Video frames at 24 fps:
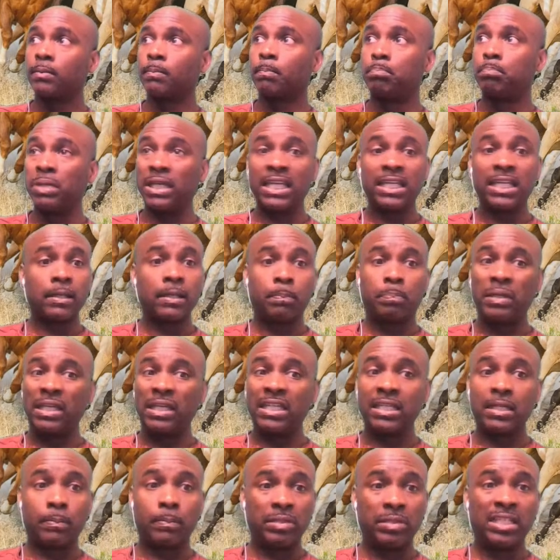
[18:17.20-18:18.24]
B to
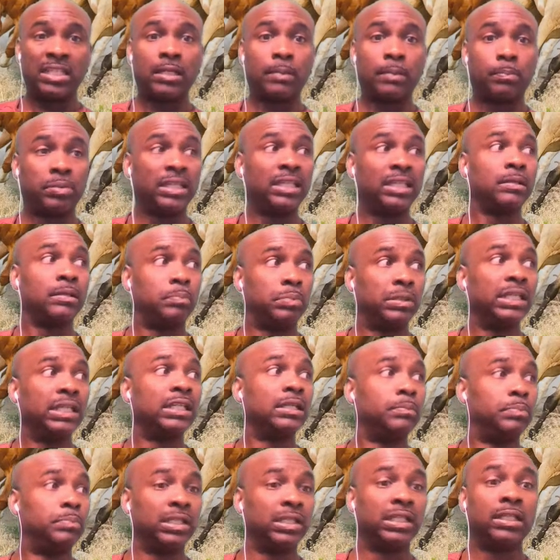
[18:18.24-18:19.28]
B to B to B to
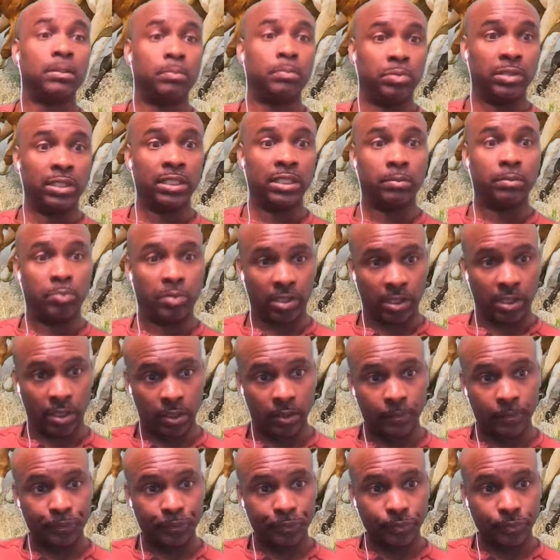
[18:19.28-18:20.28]
B to B to B to B.